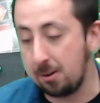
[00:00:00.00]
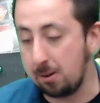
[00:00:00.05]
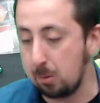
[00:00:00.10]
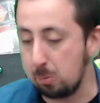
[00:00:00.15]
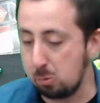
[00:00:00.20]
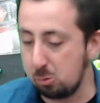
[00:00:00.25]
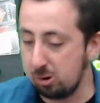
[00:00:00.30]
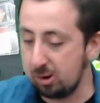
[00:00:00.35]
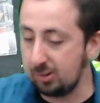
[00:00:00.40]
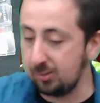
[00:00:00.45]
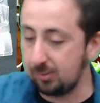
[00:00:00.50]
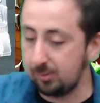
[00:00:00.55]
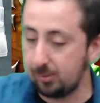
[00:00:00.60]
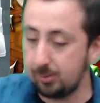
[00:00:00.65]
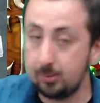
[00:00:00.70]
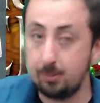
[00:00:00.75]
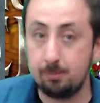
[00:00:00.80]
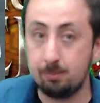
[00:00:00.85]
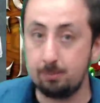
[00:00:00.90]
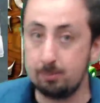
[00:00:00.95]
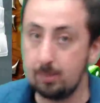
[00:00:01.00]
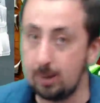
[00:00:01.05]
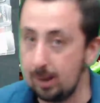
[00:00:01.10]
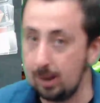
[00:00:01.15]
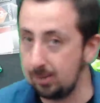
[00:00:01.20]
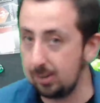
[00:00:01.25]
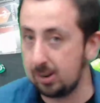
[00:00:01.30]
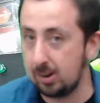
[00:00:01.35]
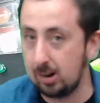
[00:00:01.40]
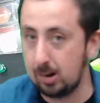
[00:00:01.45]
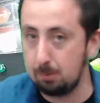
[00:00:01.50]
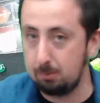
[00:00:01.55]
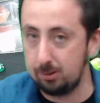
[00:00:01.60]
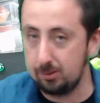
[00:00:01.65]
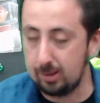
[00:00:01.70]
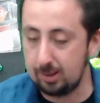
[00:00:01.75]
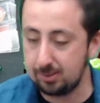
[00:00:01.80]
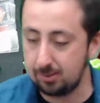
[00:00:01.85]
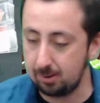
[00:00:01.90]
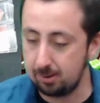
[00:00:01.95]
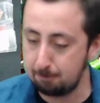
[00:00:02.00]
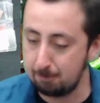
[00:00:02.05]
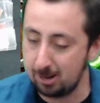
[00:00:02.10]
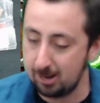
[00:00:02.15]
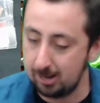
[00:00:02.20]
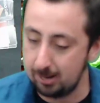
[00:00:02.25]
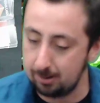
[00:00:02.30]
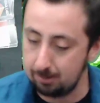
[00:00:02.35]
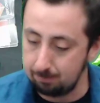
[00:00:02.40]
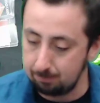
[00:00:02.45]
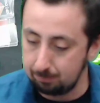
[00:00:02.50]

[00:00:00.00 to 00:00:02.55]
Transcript: our priest, and the goblin that's up ahead.